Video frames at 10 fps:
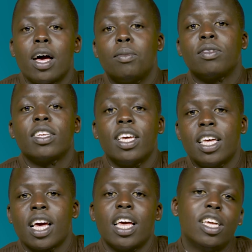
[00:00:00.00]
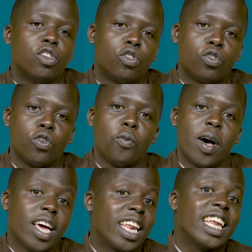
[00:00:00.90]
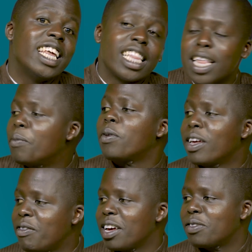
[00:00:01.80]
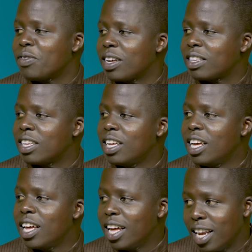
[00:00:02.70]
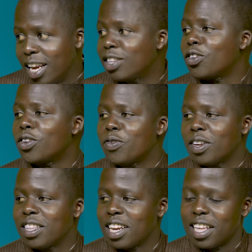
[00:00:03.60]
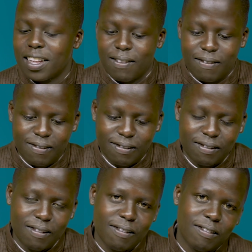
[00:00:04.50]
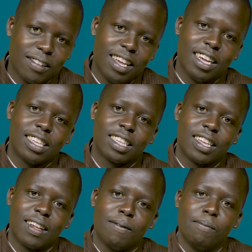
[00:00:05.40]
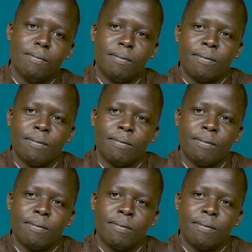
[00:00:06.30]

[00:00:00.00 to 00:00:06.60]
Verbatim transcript: am saying is true by reading the previous verse. So we go to verse 3. Let's go to verse 3. Let me give you verse 3, which yes. says, mm.